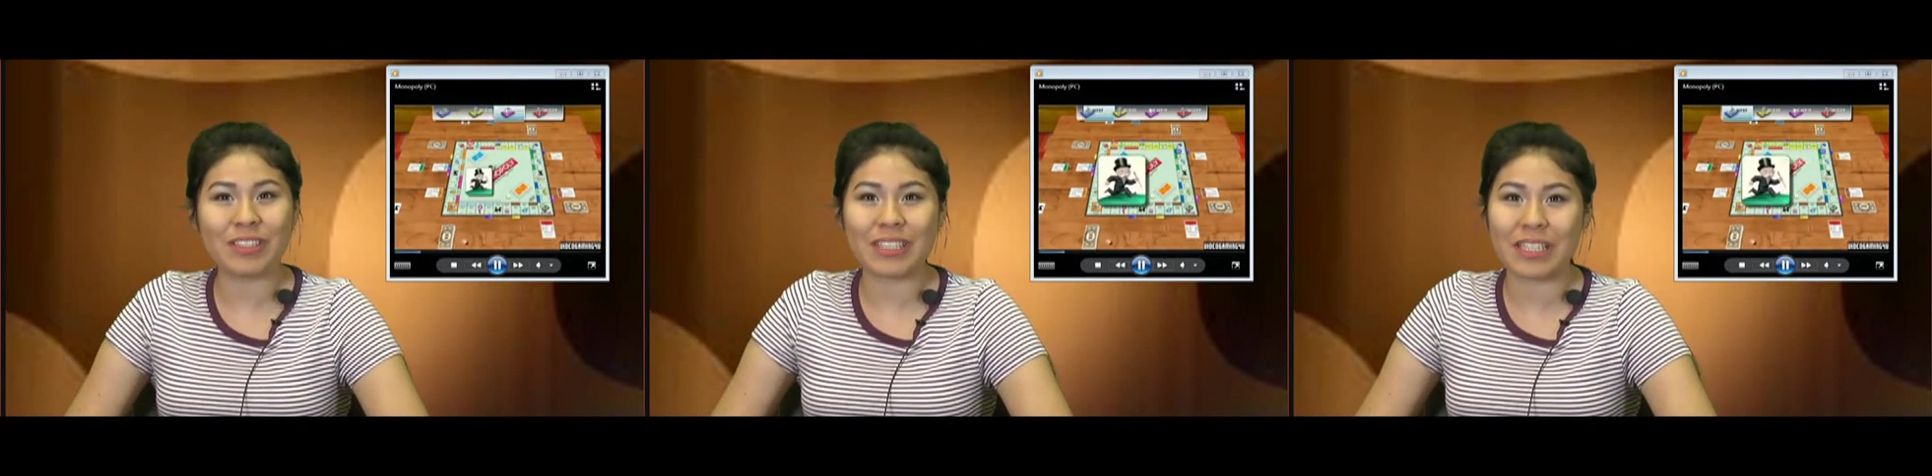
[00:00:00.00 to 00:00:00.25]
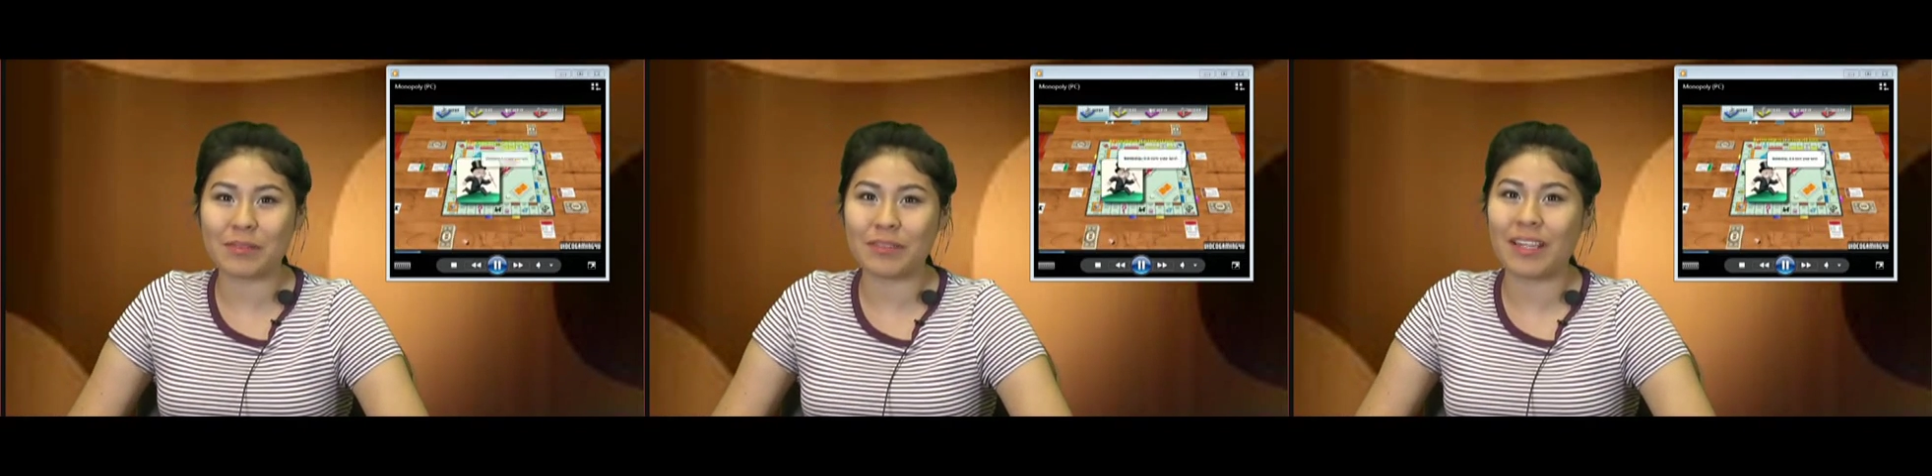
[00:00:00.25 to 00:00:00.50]

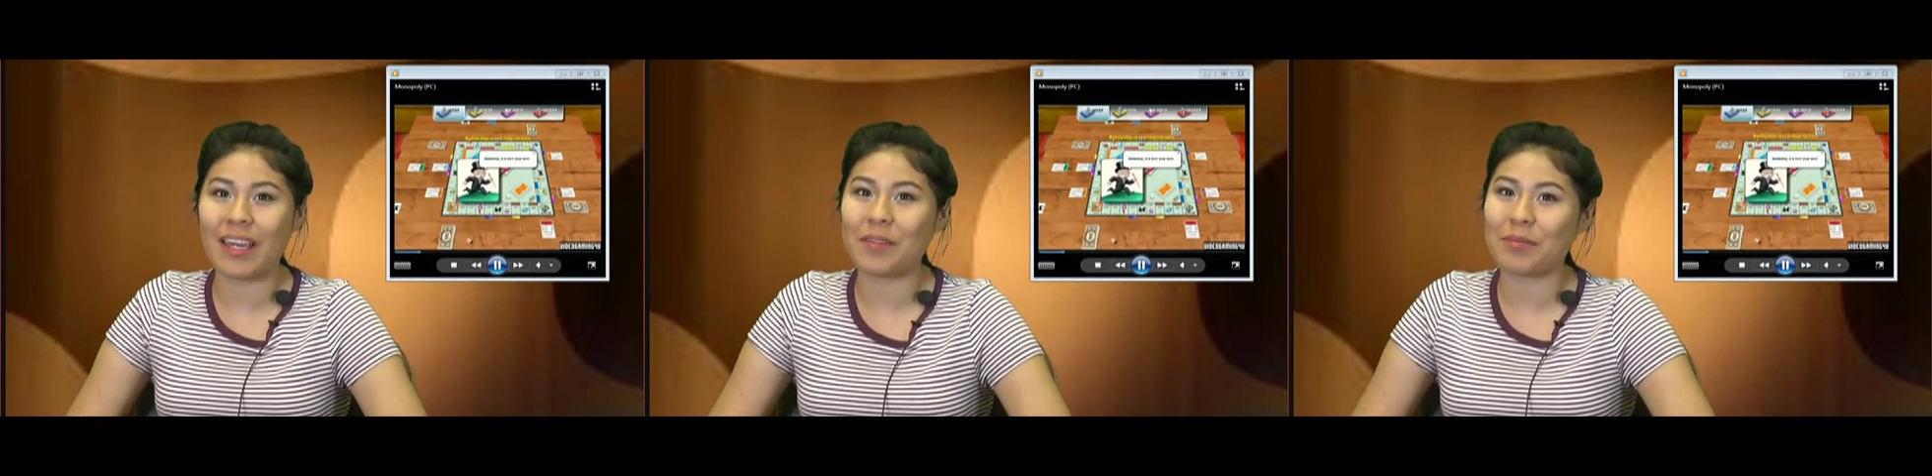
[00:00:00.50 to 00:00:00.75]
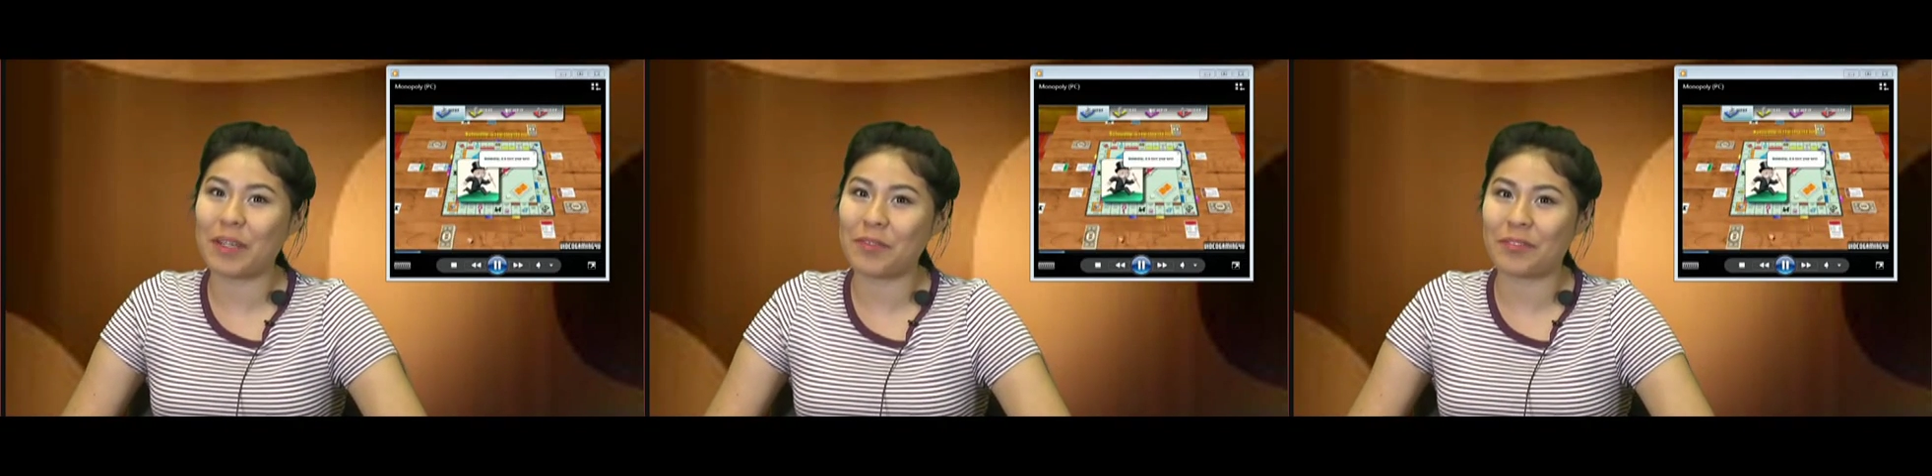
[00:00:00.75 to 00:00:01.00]
Jasmine,
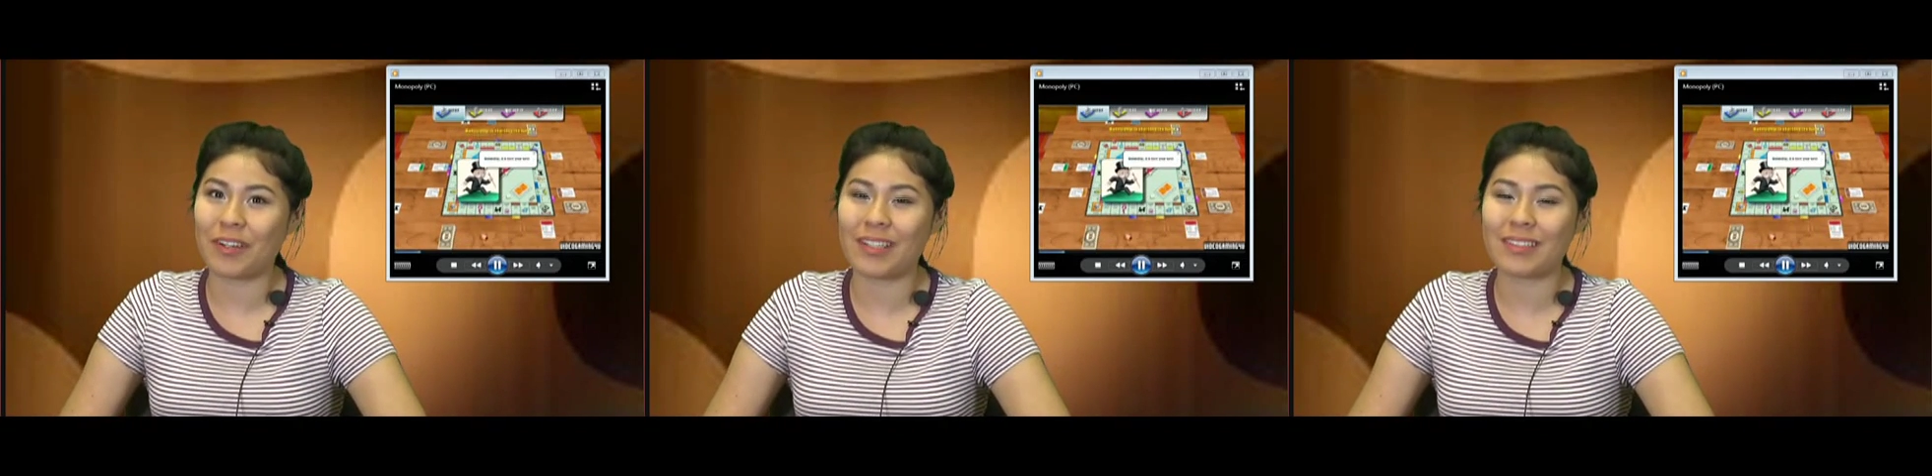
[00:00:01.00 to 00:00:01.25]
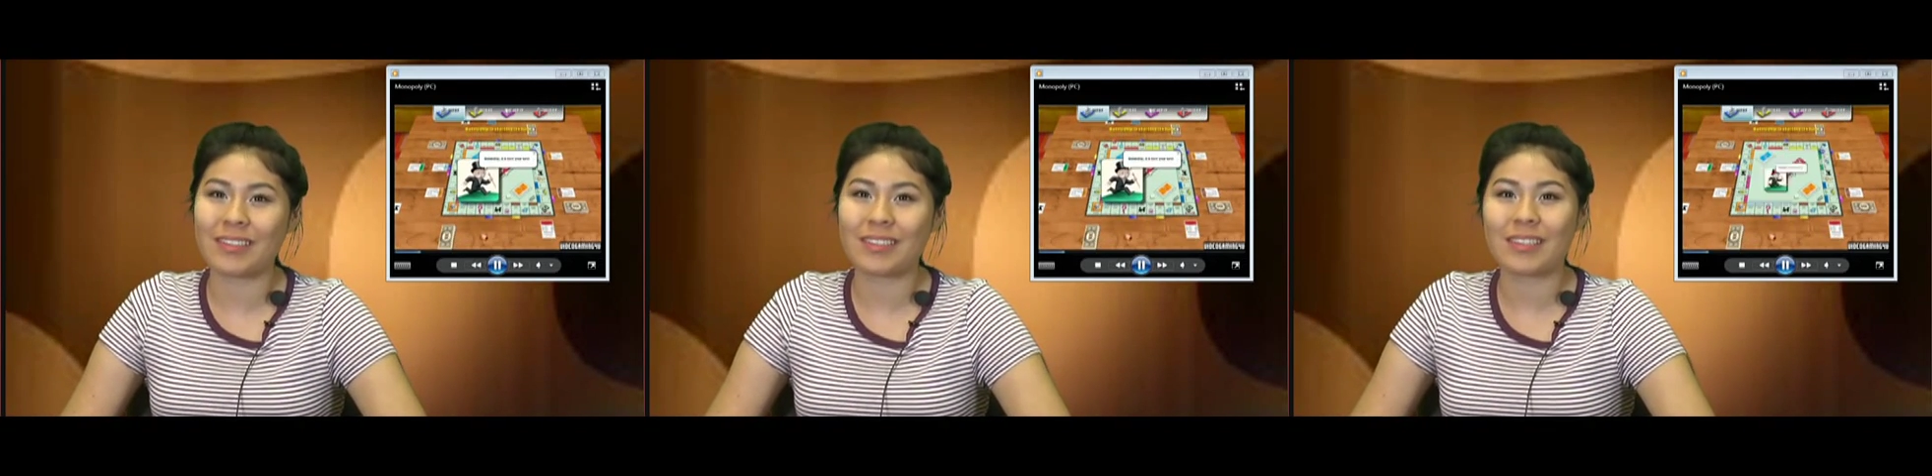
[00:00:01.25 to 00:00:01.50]
and my
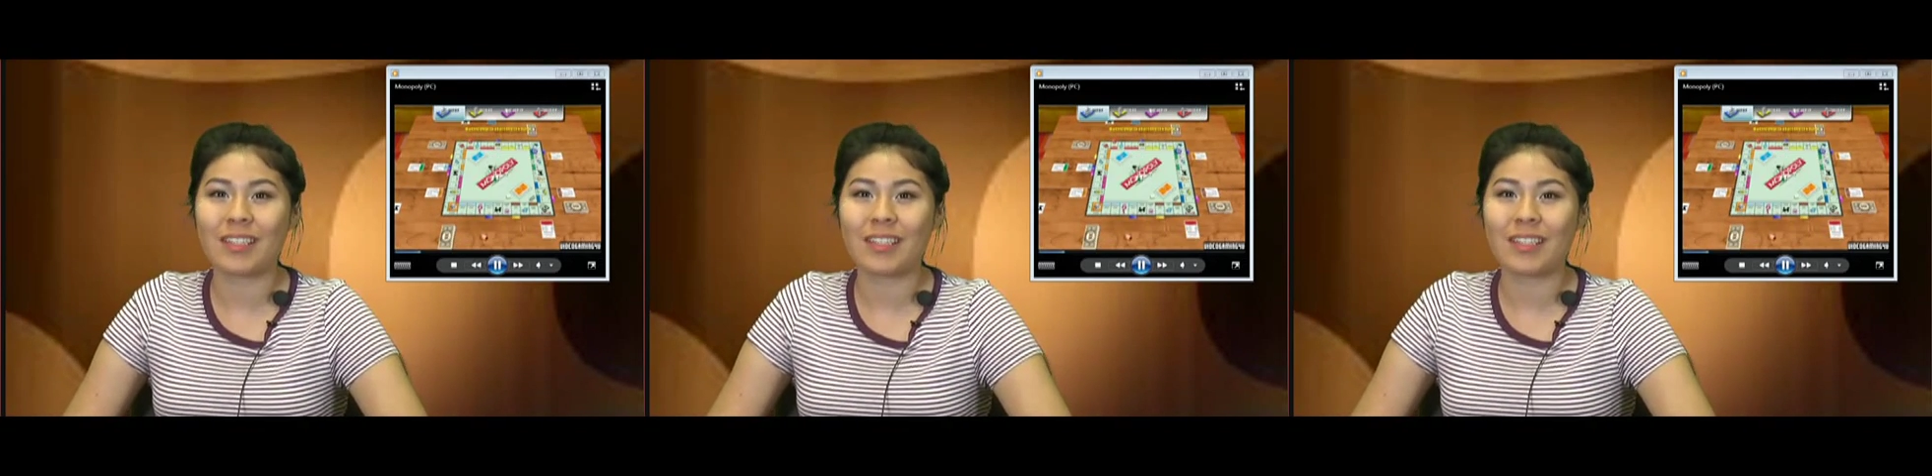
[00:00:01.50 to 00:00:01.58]
friends.